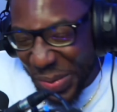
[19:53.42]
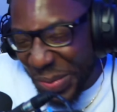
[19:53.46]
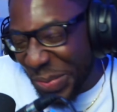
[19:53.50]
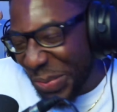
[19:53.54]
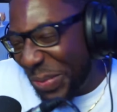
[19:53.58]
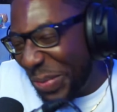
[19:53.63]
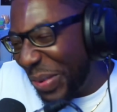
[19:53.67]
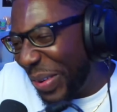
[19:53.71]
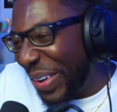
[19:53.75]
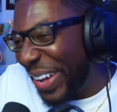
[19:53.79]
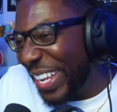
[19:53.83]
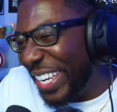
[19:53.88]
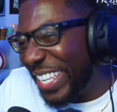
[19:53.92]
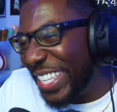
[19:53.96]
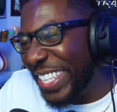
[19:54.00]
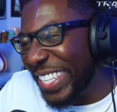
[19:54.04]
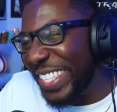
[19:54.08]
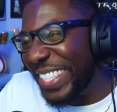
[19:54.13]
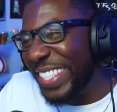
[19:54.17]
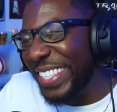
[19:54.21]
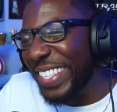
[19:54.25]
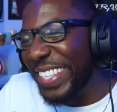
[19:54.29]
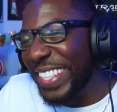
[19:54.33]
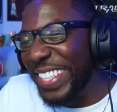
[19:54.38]
boy,
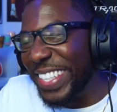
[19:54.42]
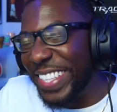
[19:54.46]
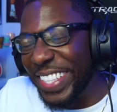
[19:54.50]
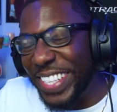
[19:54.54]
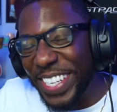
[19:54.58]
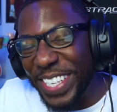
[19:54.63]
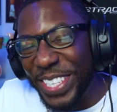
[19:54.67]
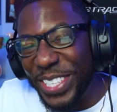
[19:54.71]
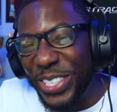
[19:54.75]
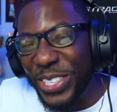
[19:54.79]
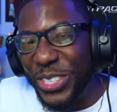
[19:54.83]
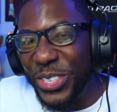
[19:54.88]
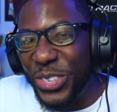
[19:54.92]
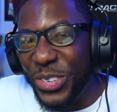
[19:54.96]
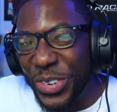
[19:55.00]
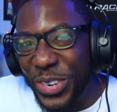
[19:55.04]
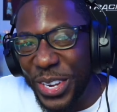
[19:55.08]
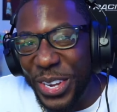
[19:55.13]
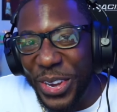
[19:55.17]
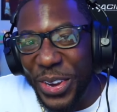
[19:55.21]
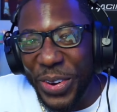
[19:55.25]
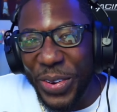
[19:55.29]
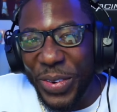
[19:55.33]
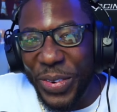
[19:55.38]
this
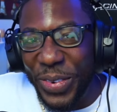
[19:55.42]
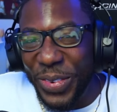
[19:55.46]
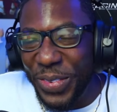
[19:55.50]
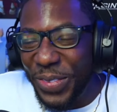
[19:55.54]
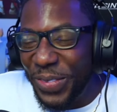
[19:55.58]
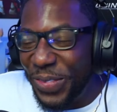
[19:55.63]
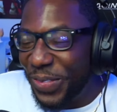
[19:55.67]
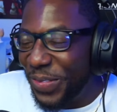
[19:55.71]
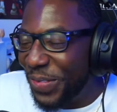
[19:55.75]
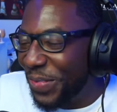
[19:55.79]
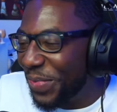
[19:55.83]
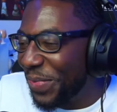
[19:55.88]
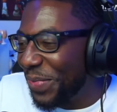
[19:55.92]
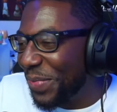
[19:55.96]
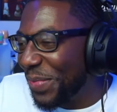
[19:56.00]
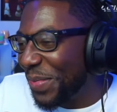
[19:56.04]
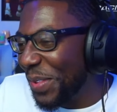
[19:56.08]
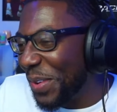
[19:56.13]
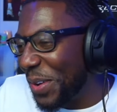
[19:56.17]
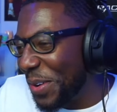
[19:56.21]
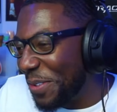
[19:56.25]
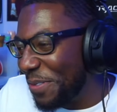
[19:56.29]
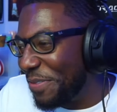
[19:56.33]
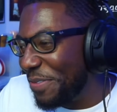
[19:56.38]
trio
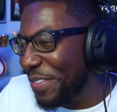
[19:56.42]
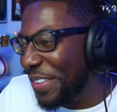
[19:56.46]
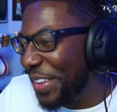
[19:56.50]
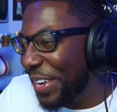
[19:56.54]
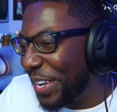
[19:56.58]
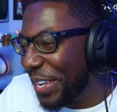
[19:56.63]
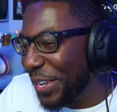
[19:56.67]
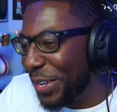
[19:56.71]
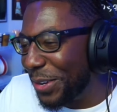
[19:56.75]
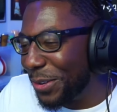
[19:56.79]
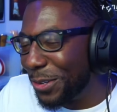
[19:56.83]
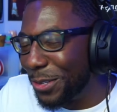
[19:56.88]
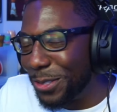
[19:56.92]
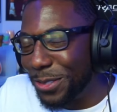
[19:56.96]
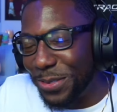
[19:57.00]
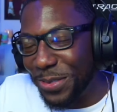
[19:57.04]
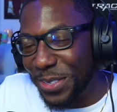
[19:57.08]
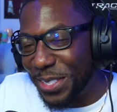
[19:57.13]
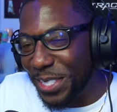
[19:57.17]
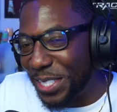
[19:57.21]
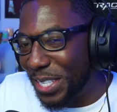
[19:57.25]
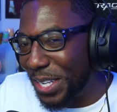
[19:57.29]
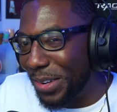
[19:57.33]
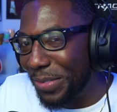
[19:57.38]
of videos
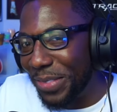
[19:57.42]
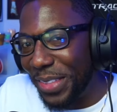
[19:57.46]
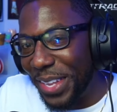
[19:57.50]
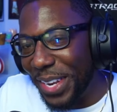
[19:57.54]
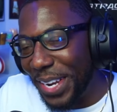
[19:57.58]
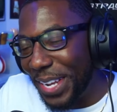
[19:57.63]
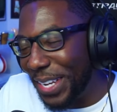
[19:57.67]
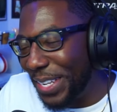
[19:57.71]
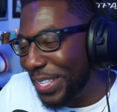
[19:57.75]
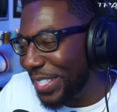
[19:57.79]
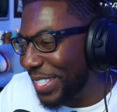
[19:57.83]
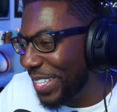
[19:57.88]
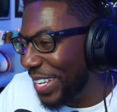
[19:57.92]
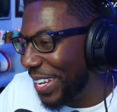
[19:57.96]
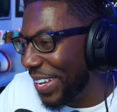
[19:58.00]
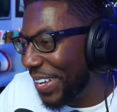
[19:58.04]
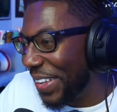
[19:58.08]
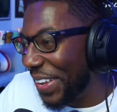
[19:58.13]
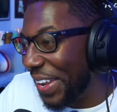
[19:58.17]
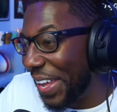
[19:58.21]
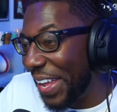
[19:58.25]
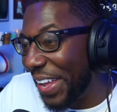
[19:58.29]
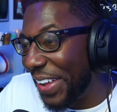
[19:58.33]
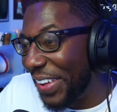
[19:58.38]
was something else,
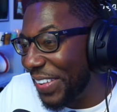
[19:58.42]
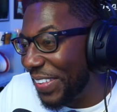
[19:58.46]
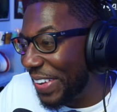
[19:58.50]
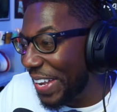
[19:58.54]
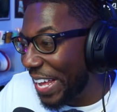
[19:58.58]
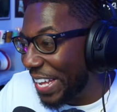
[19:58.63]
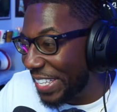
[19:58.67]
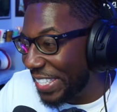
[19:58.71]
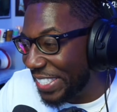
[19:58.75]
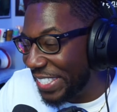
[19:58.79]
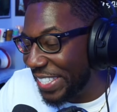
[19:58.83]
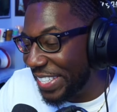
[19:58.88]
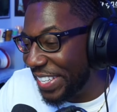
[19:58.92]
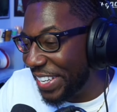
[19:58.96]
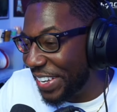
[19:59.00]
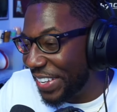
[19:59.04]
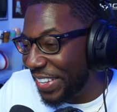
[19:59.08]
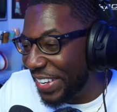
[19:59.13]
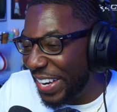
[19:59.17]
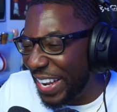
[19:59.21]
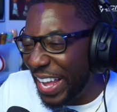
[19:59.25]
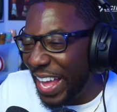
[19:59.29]
y'all. I ain't gonna lie to y'all.